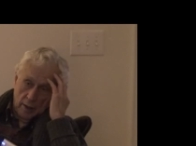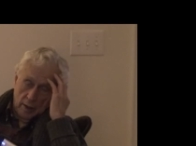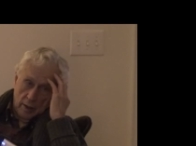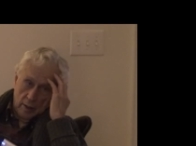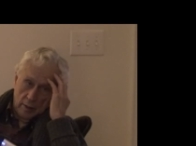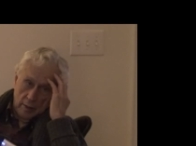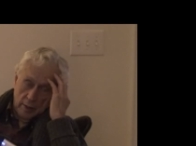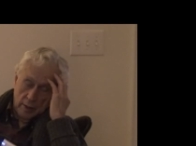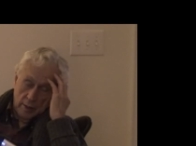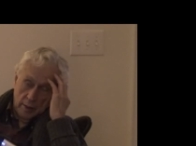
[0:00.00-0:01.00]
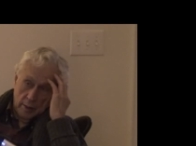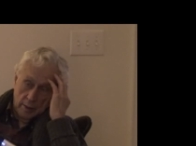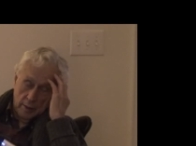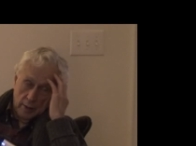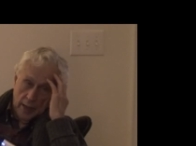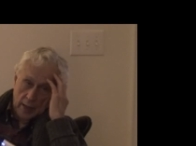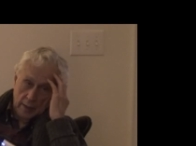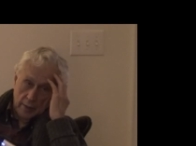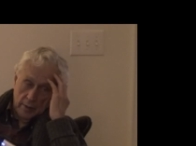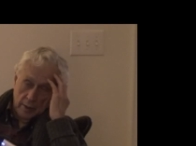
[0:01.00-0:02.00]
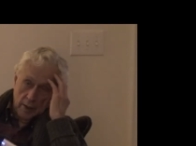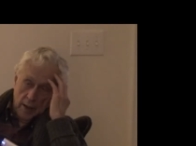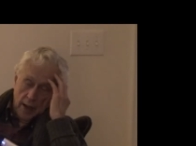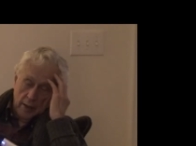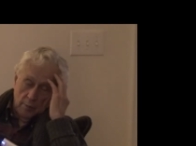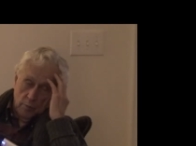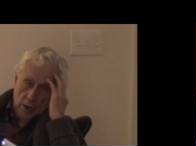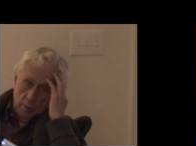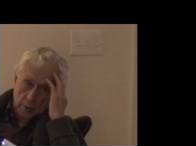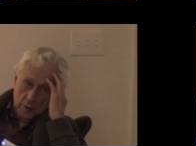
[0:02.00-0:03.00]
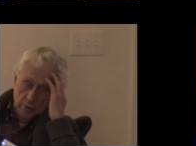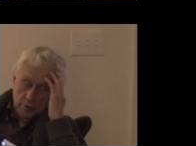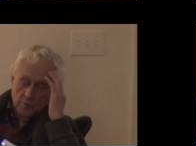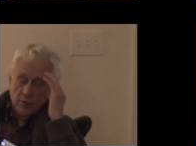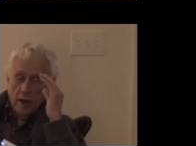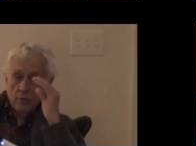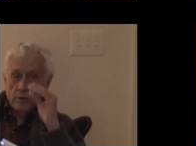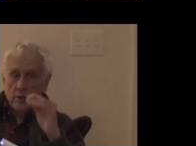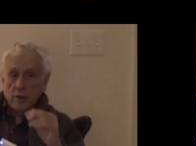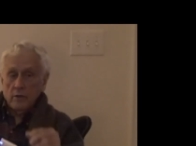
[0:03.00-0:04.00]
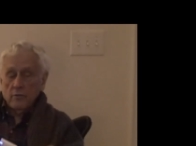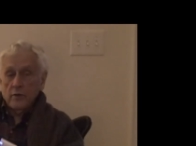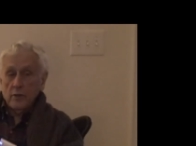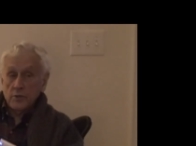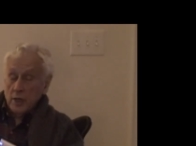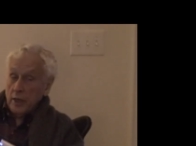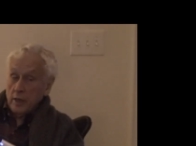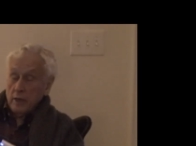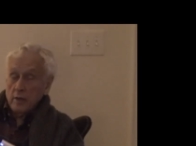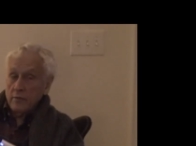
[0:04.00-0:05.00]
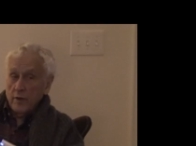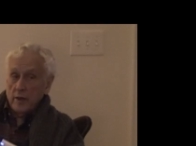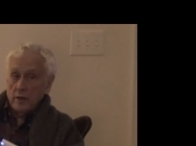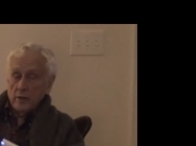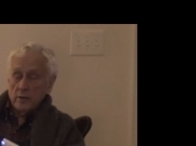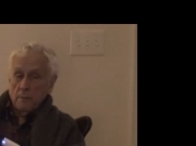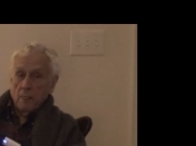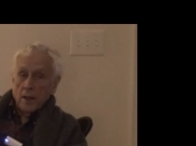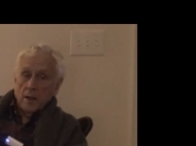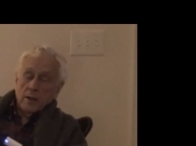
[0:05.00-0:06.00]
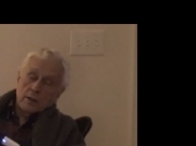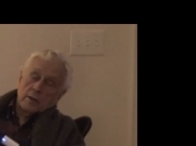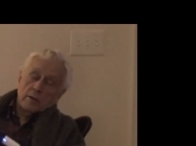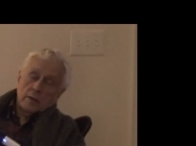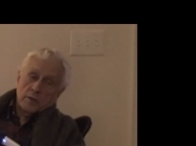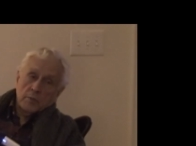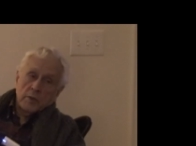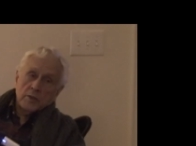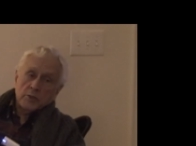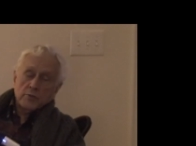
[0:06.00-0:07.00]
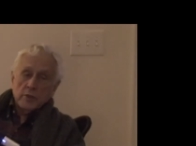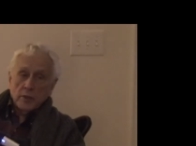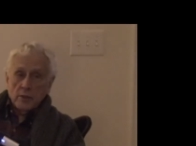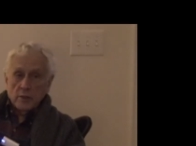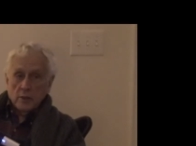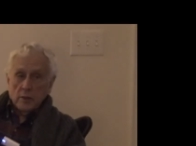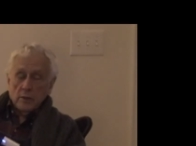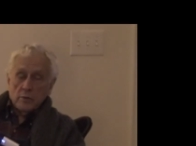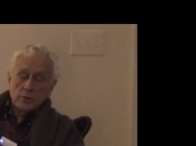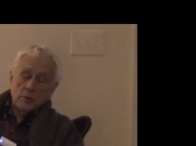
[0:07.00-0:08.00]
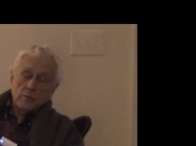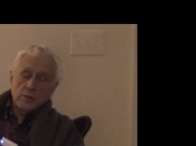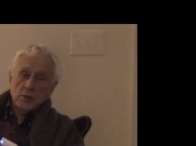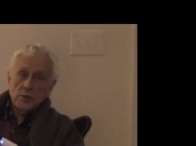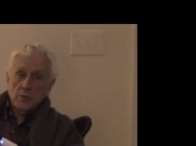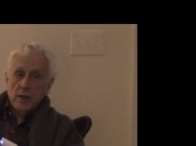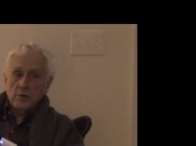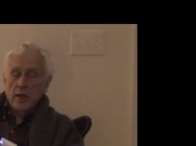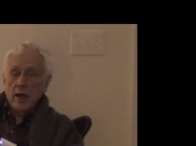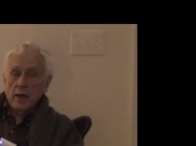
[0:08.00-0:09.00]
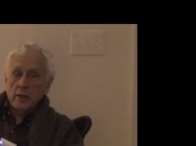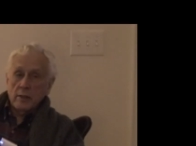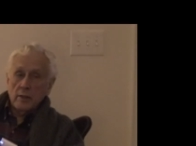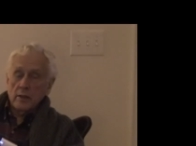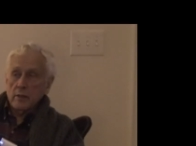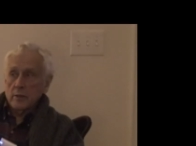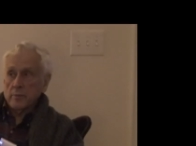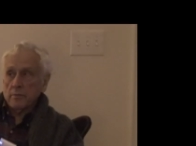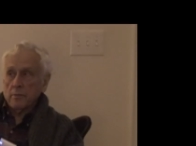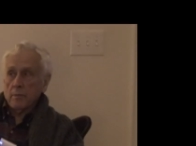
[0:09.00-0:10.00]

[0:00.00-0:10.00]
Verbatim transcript: uh, and that I probably could have found in other fields, and I clearly find it in in the ministry. Uh, you know, there's no question about that. Uh,